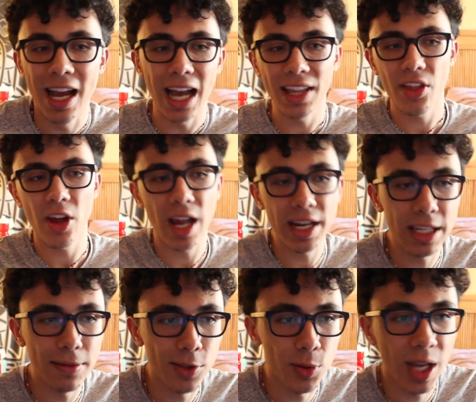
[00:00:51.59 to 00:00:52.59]
I thought I'd
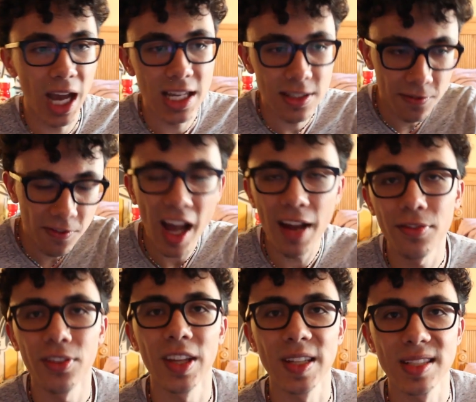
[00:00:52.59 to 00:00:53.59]
give you guys
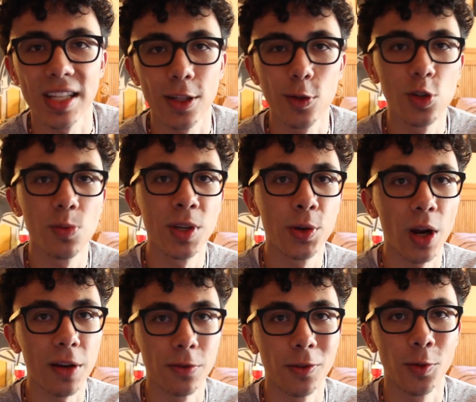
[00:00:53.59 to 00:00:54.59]
five things that you should be
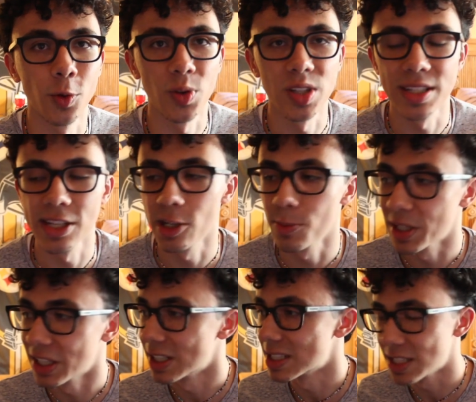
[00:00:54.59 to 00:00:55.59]
grateful for this year,
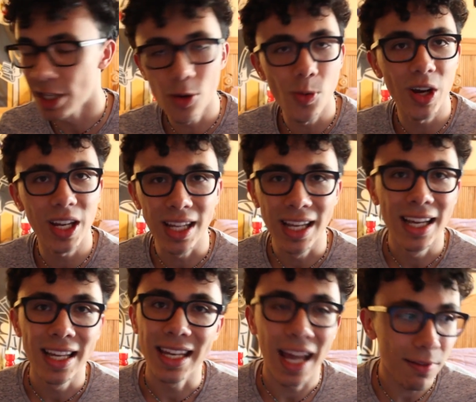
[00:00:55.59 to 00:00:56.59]
because you know what?
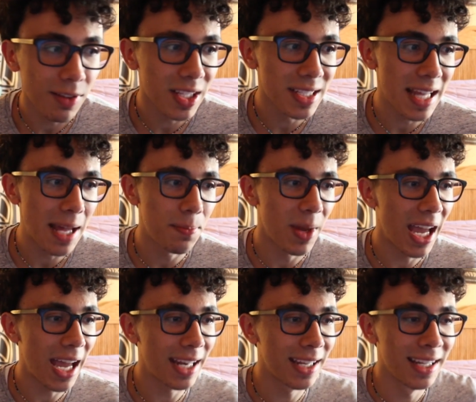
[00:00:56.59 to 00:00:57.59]
Not everything's that
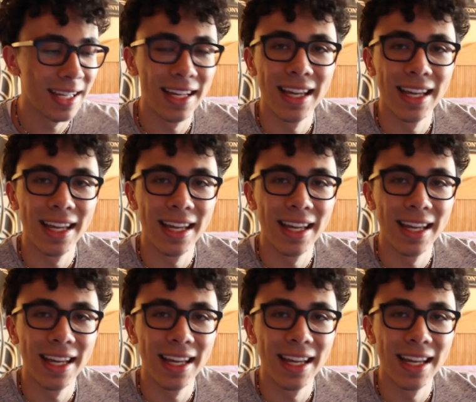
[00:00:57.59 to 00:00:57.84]
bad.